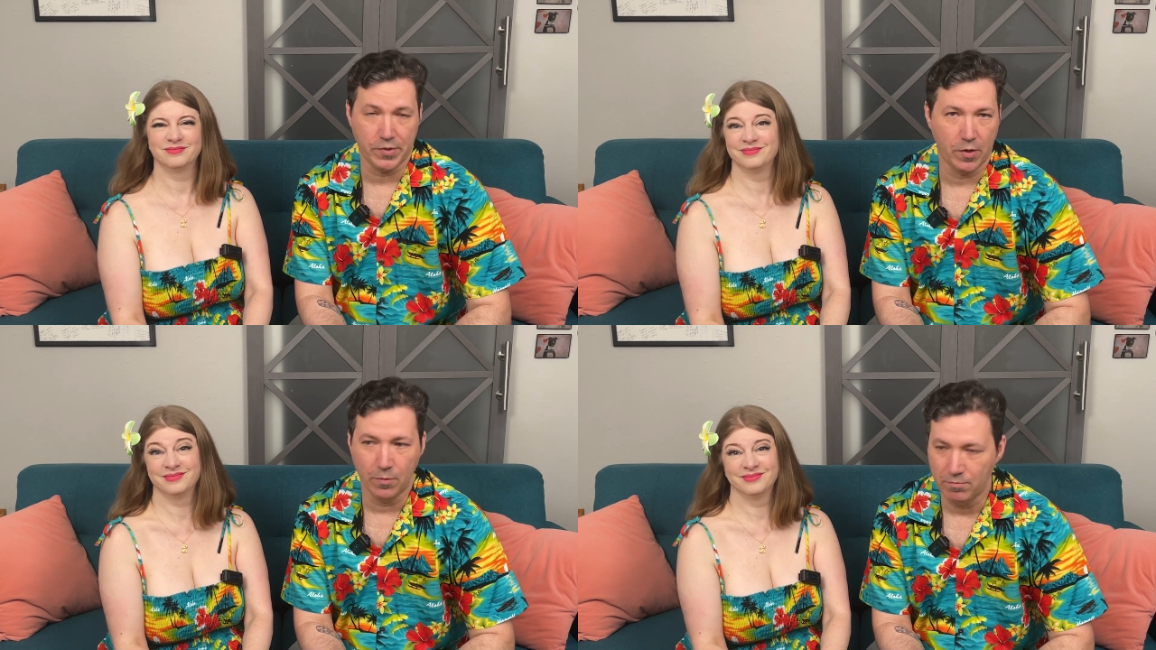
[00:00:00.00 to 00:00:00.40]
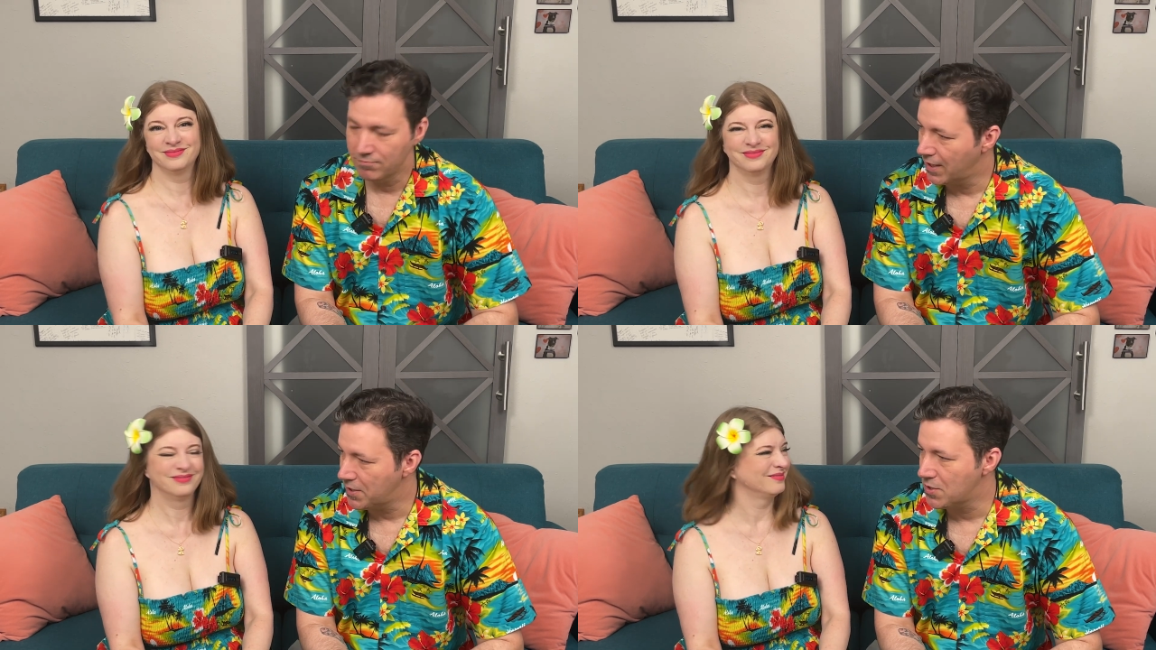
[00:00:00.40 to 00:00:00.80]
Speaker 1: so
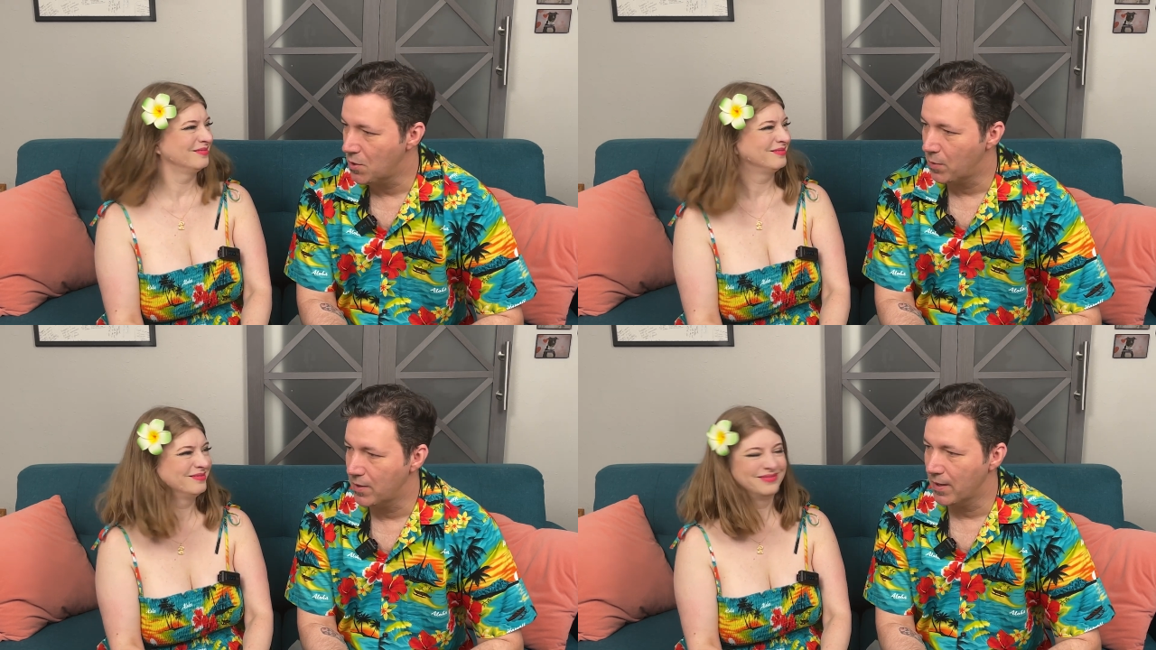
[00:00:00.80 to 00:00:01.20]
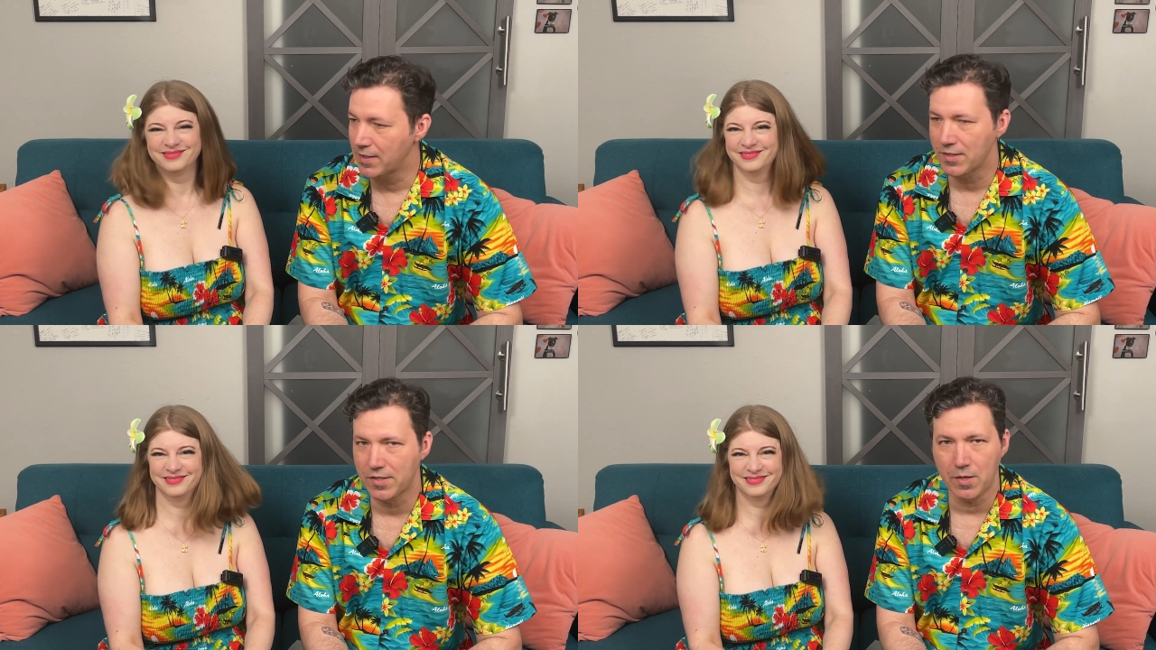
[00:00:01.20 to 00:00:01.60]
let us know what you like
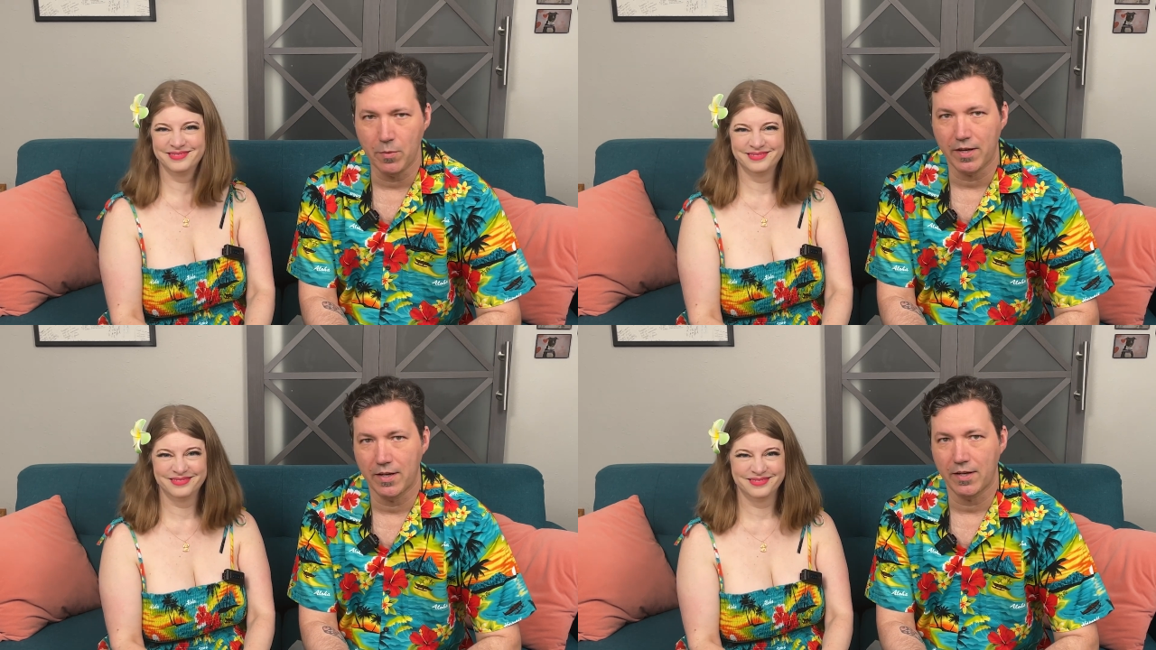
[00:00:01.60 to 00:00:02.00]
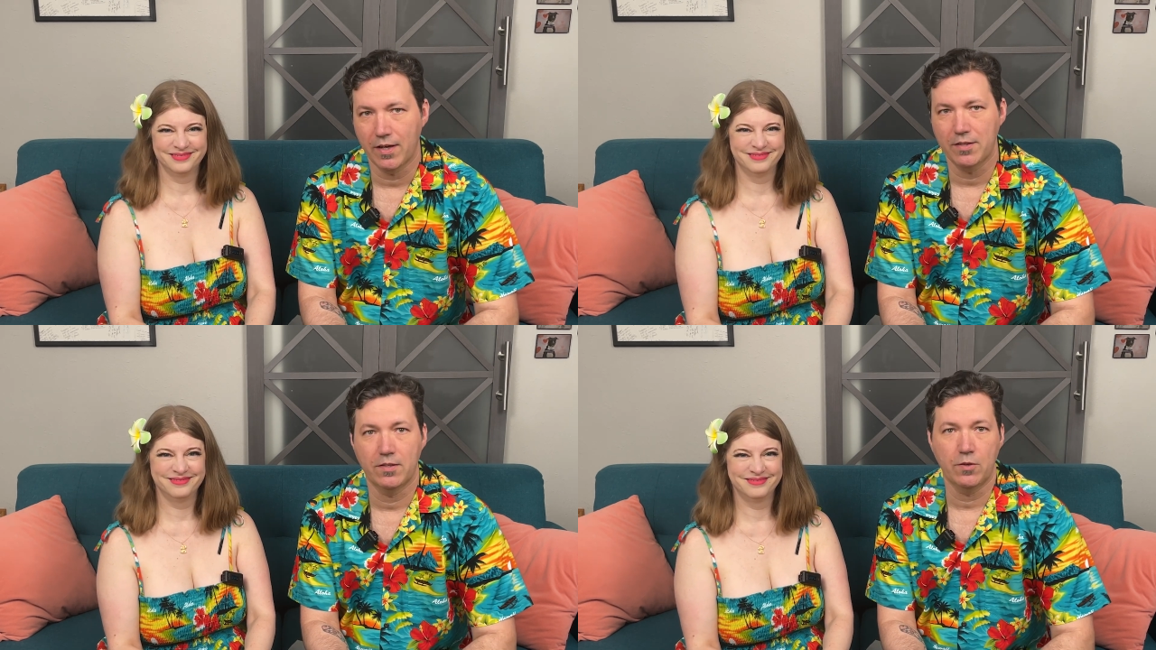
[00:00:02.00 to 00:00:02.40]
to see, what kind of
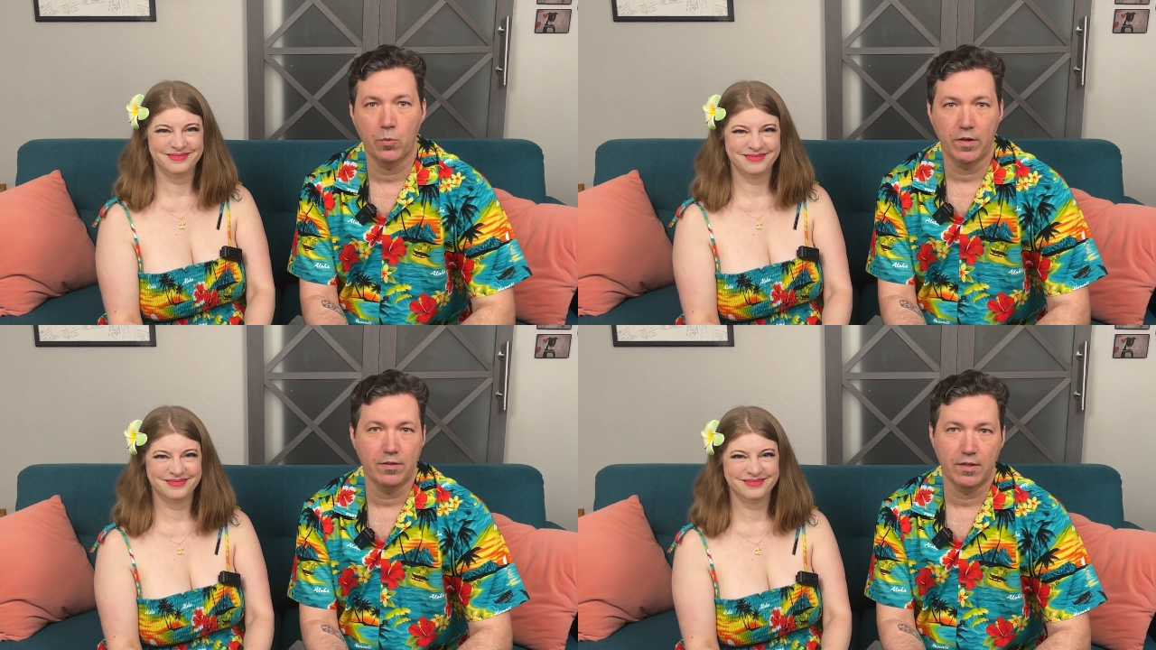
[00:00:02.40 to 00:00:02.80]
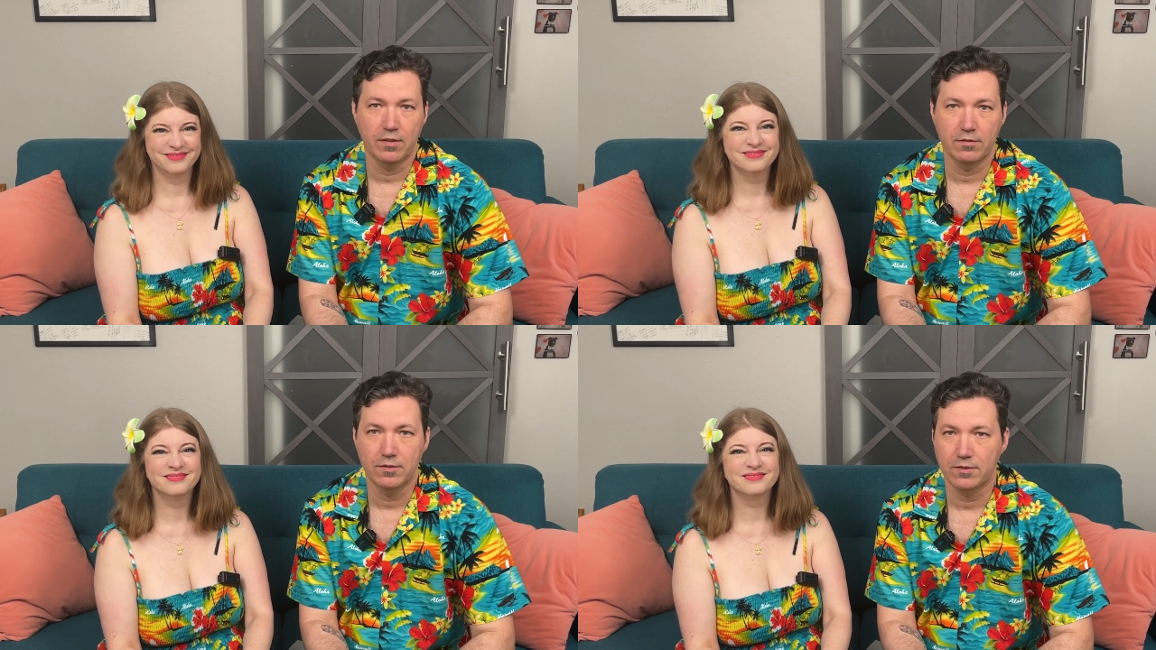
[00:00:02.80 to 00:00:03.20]
content you want,
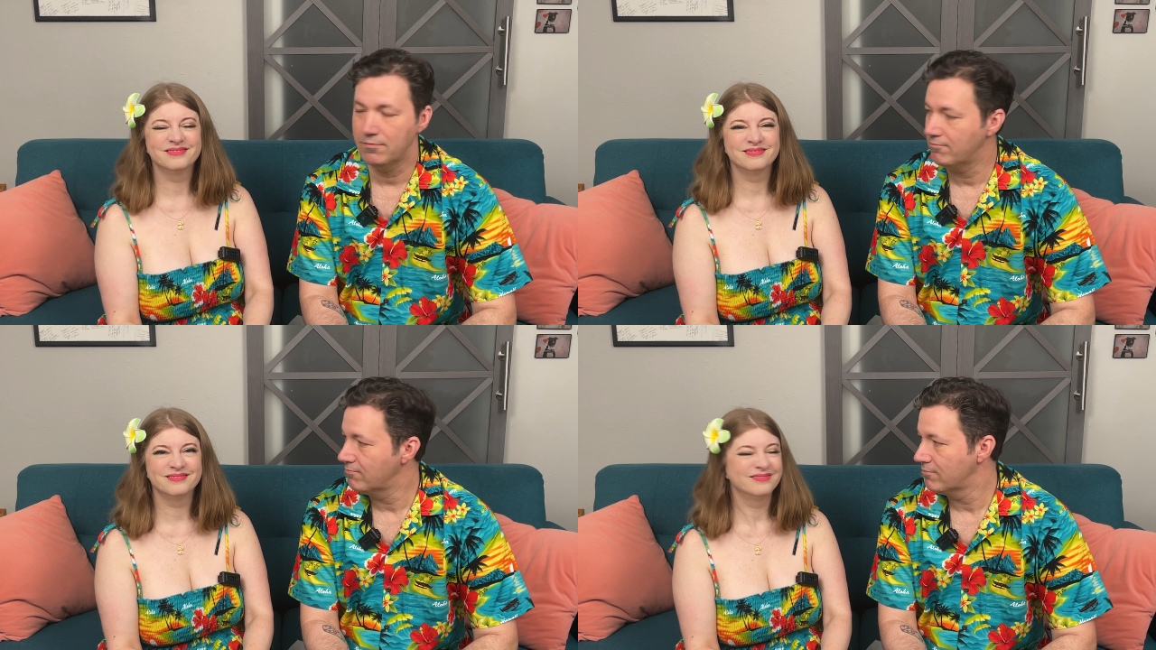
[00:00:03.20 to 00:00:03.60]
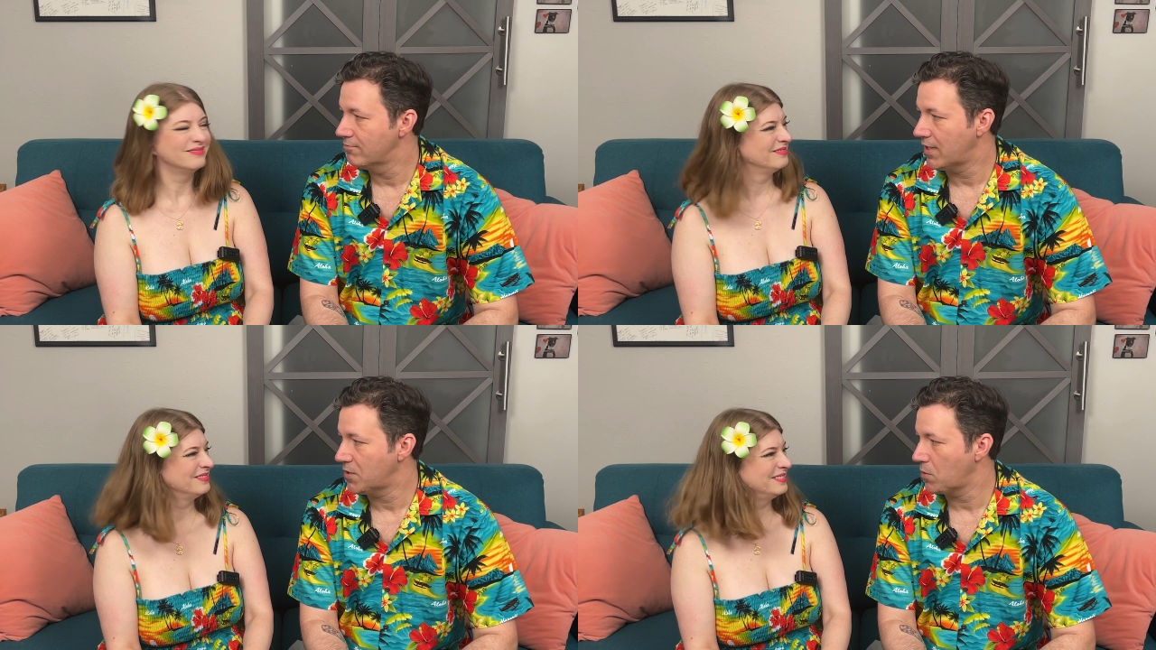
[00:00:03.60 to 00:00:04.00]
and
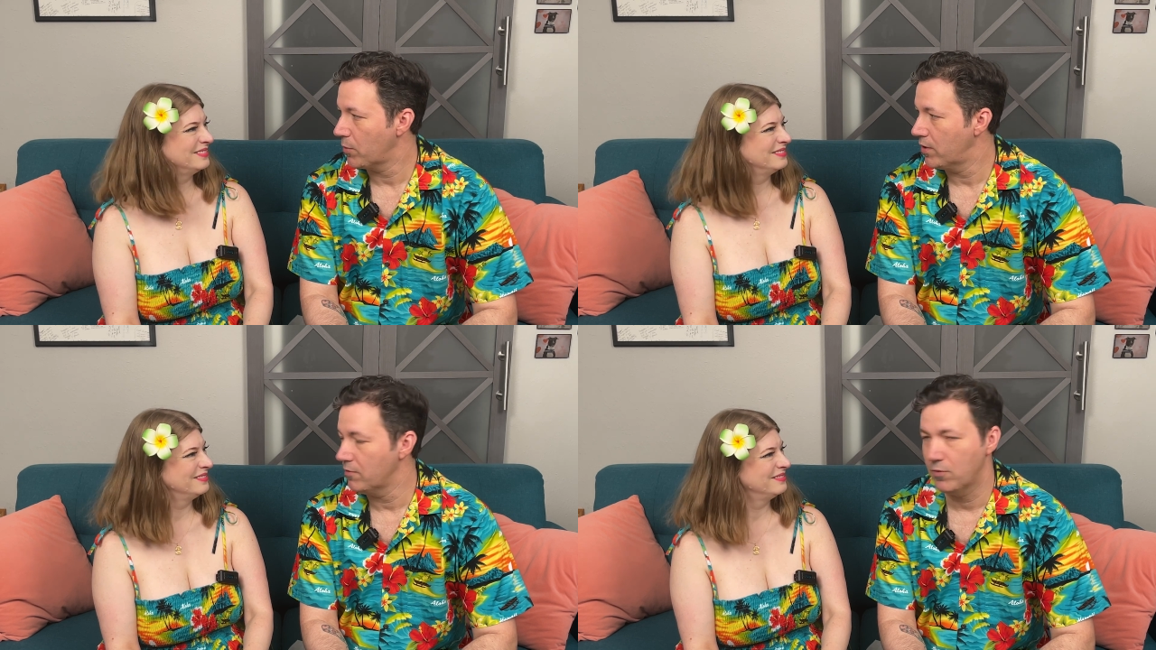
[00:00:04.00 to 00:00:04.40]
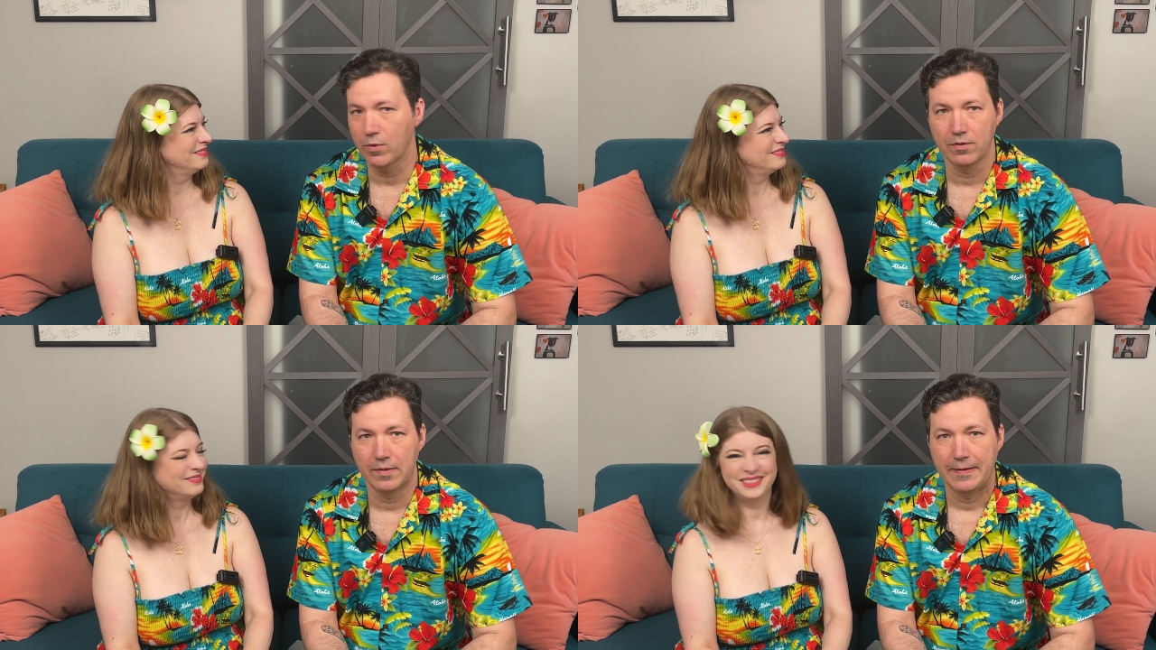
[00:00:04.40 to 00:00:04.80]
that's what we're here
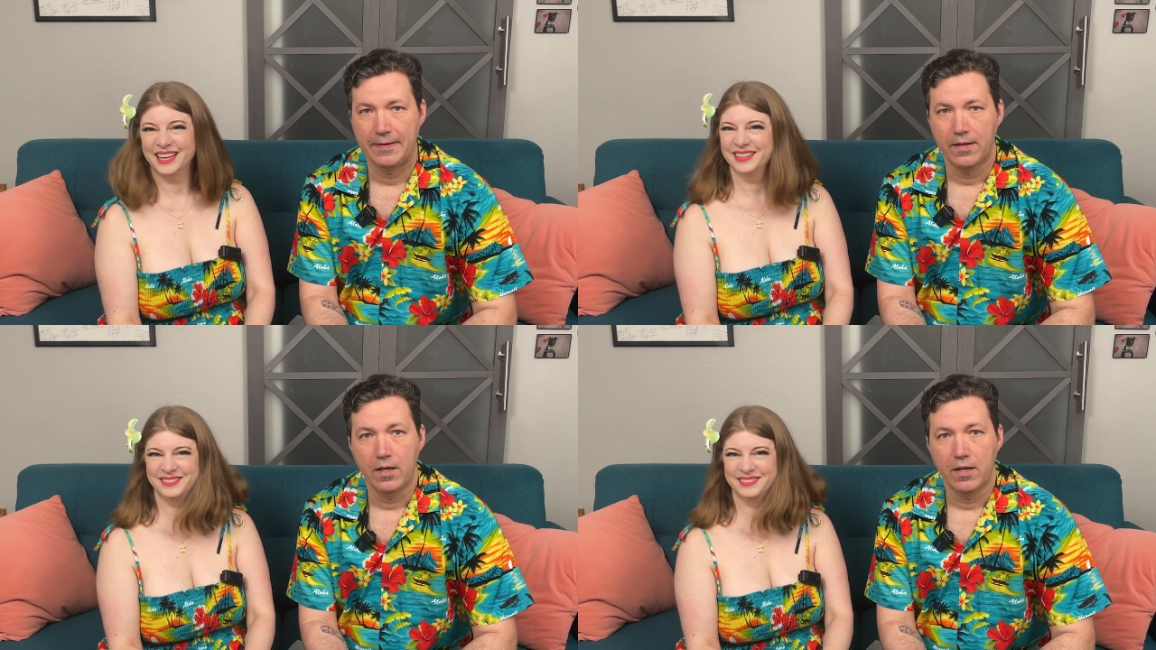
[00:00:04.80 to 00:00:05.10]
for. Yeah.